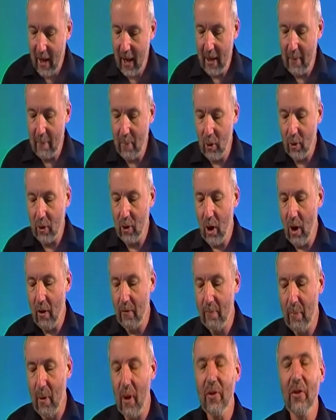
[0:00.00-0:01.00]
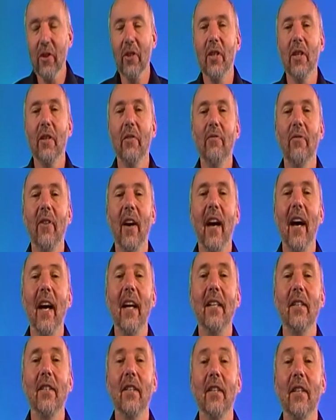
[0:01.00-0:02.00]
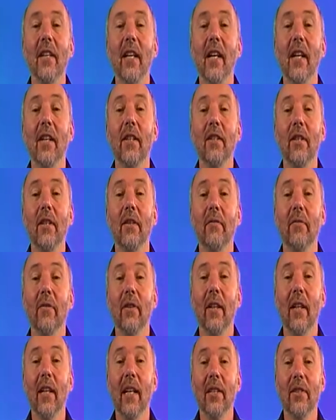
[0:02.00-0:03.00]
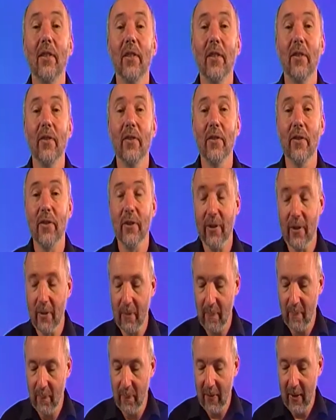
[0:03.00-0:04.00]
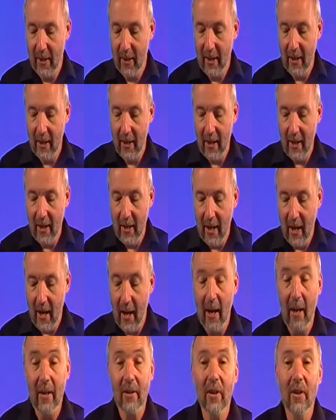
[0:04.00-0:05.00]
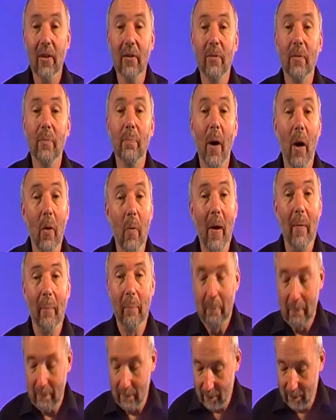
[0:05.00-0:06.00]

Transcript: a book of positive and negative lessons. Part 1.